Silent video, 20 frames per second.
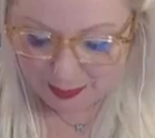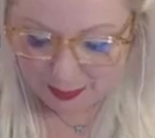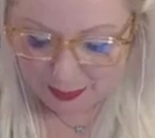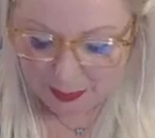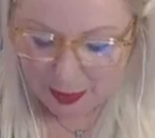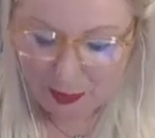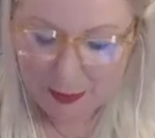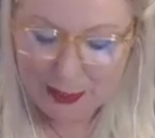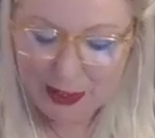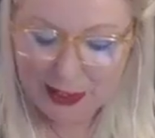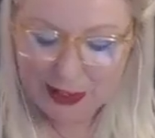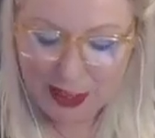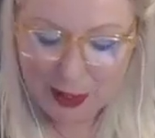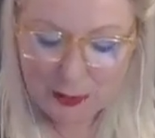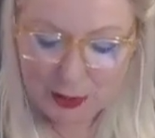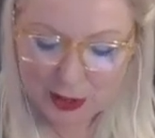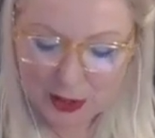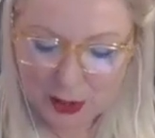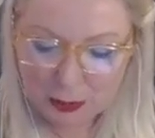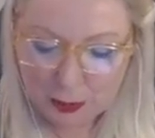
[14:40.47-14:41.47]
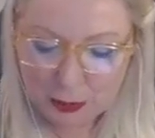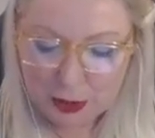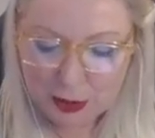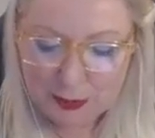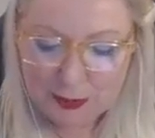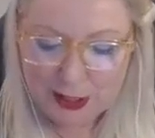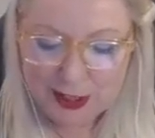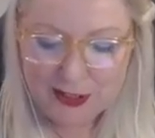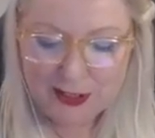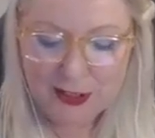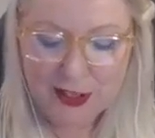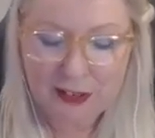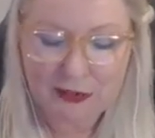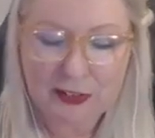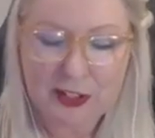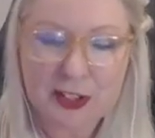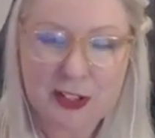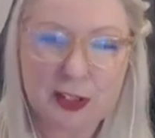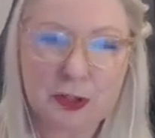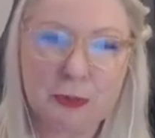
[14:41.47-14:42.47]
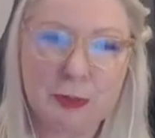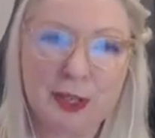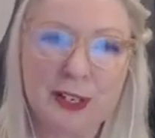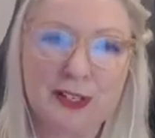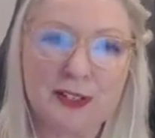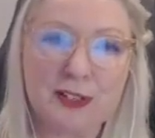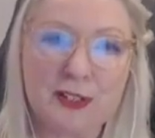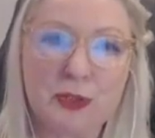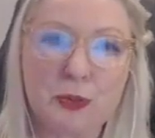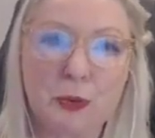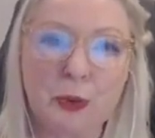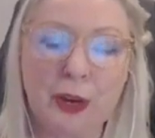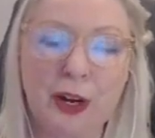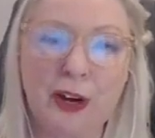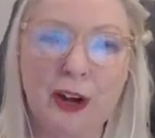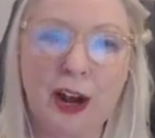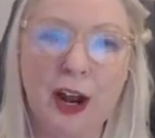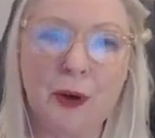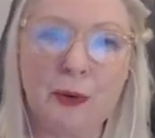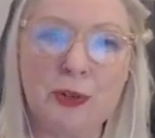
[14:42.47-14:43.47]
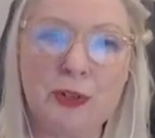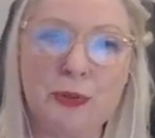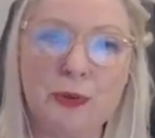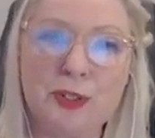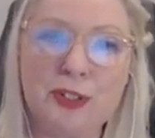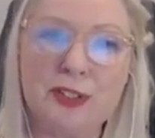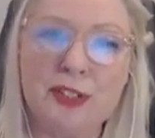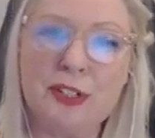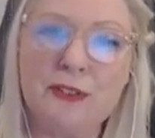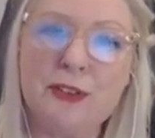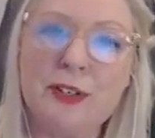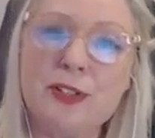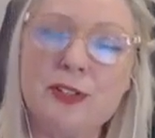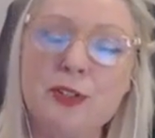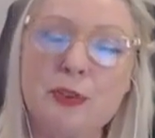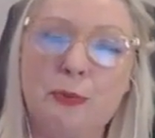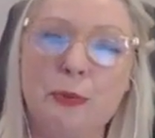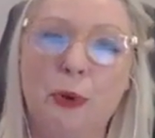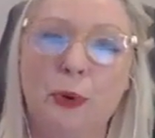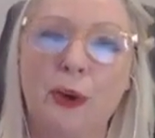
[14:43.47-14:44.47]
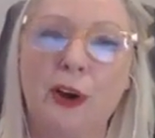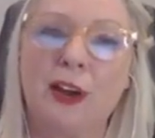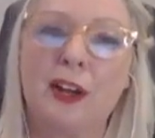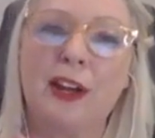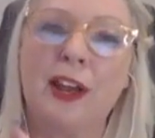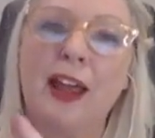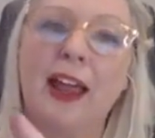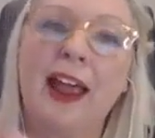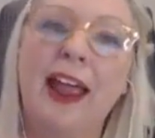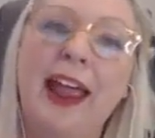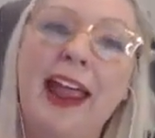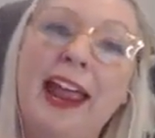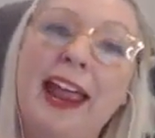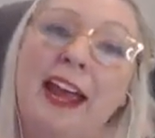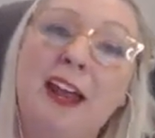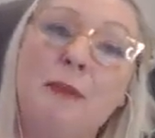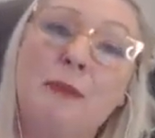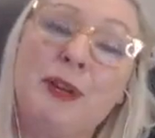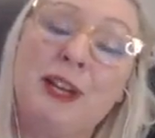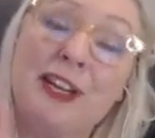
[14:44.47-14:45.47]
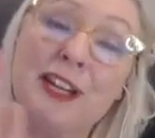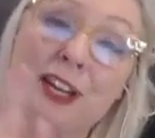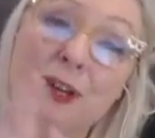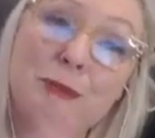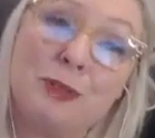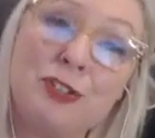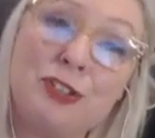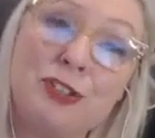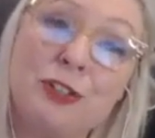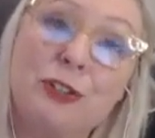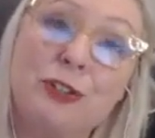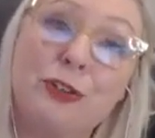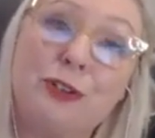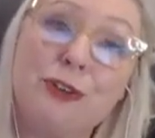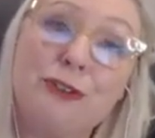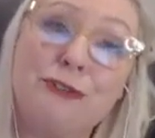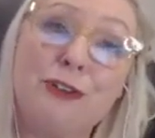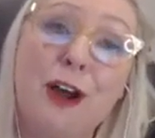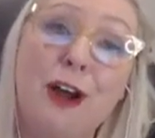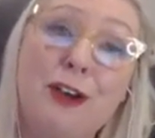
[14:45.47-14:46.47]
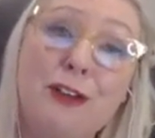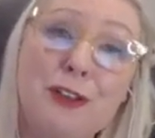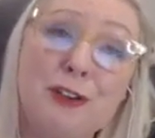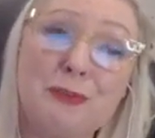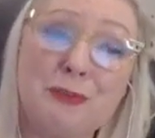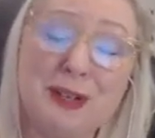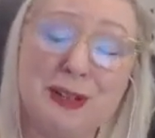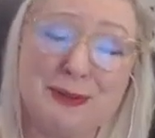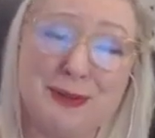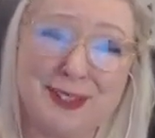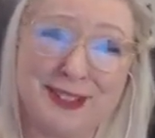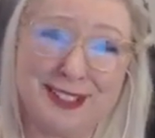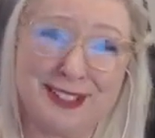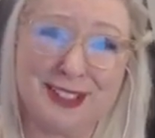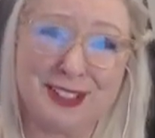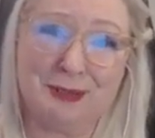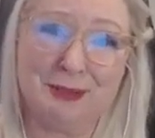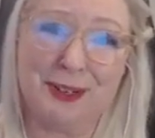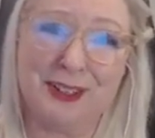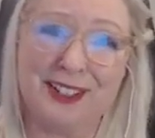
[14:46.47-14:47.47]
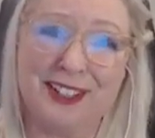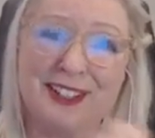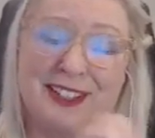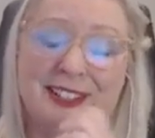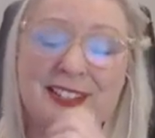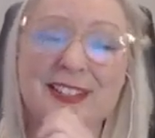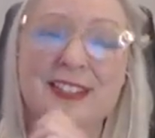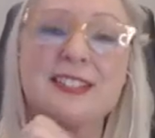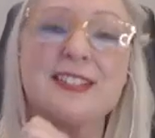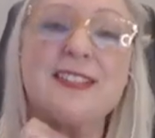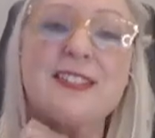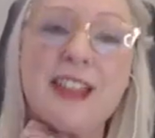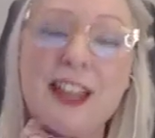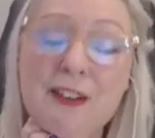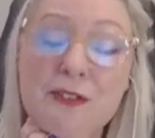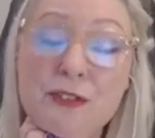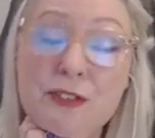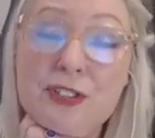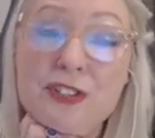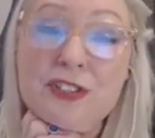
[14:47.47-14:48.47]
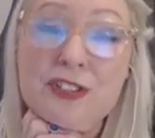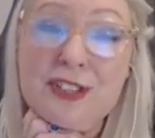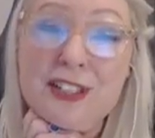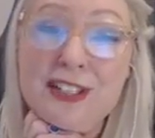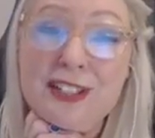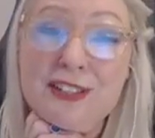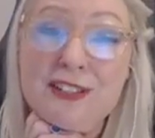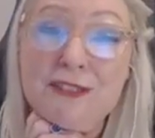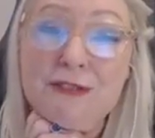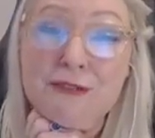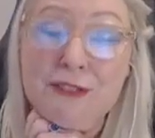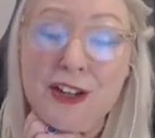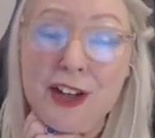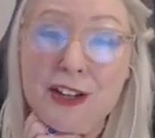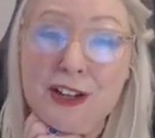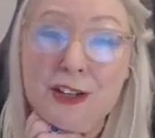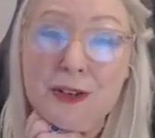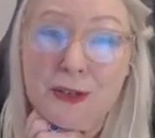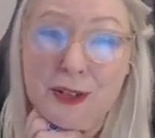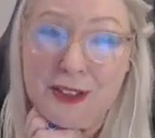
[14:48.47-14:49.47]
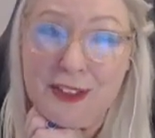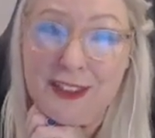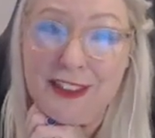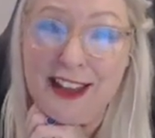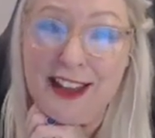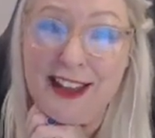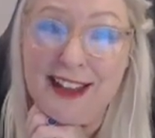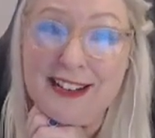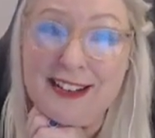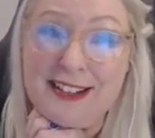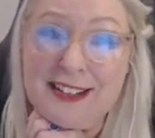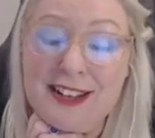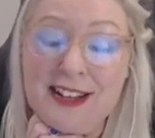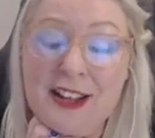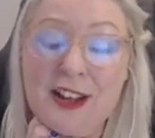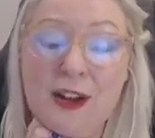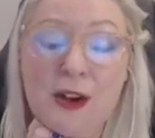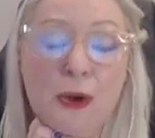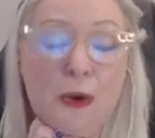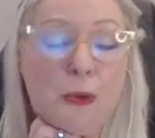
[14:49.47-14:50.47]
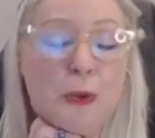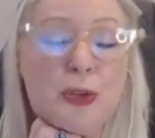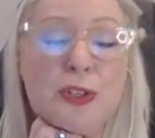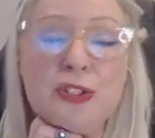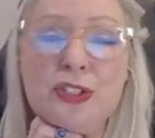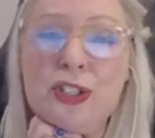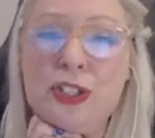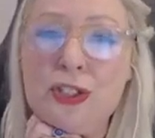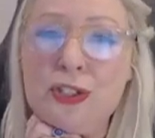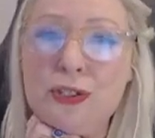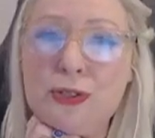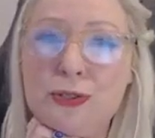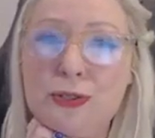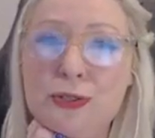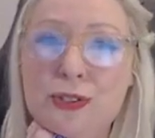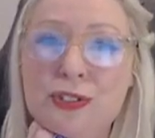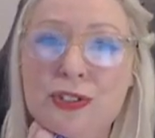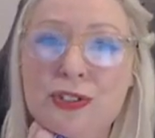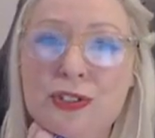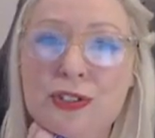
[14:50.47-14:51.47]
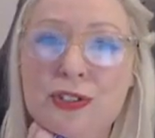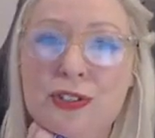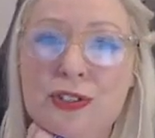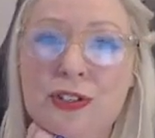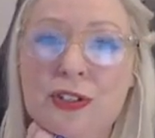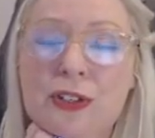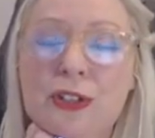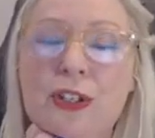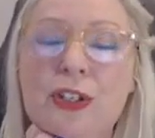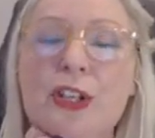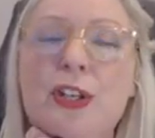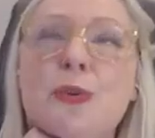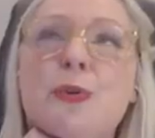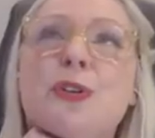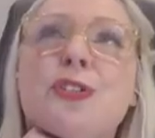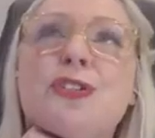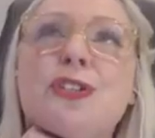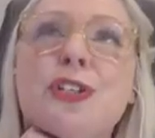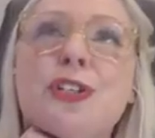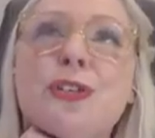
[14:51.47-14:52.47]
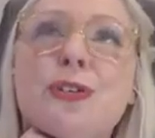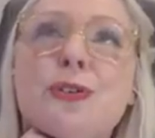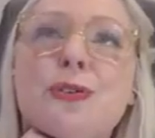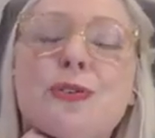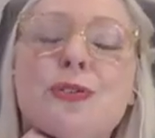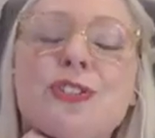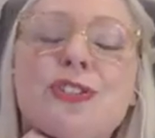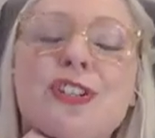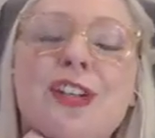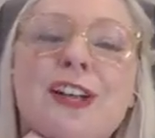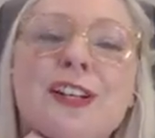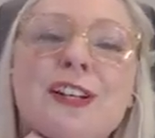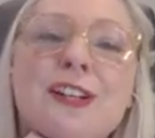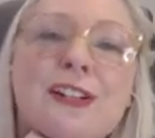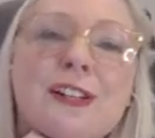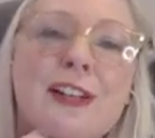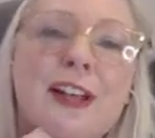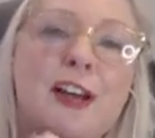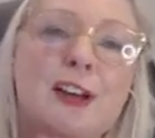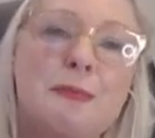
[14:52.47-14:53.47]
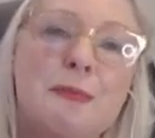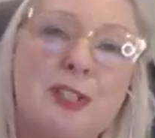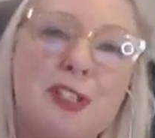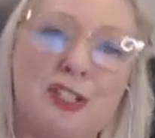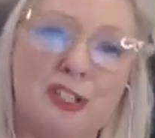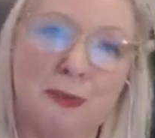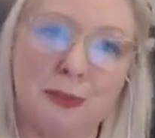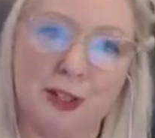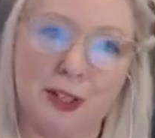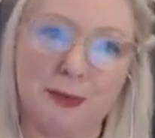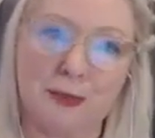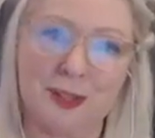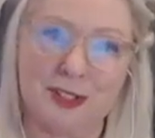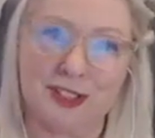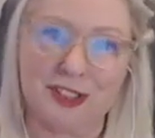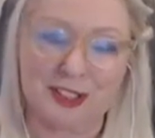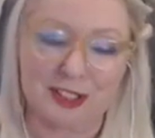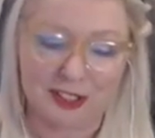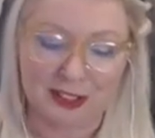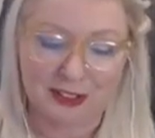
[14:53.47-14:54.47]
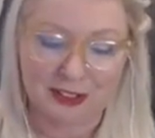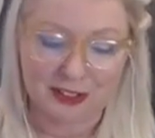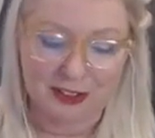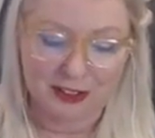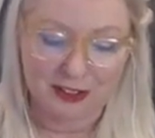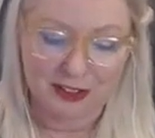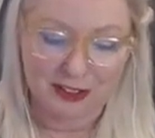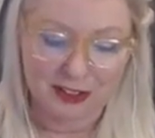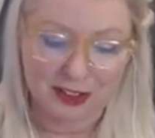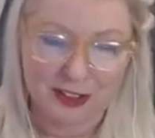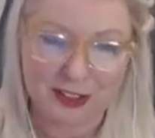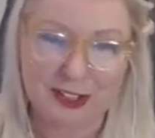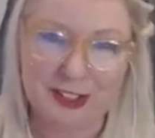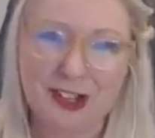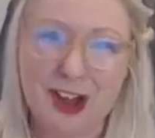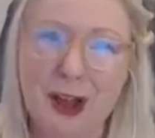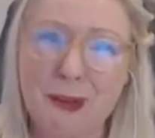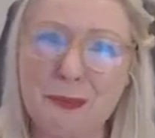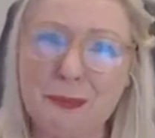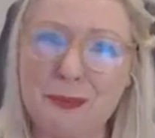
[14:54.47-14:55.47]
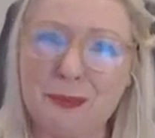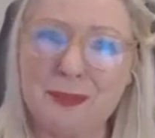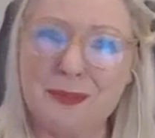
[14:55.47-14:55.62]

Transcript: But being able to put myself into places where I was receiving support and being able to learn other people's experiences and see the value in that was huge. It was huge, and it allowed me to be able to stop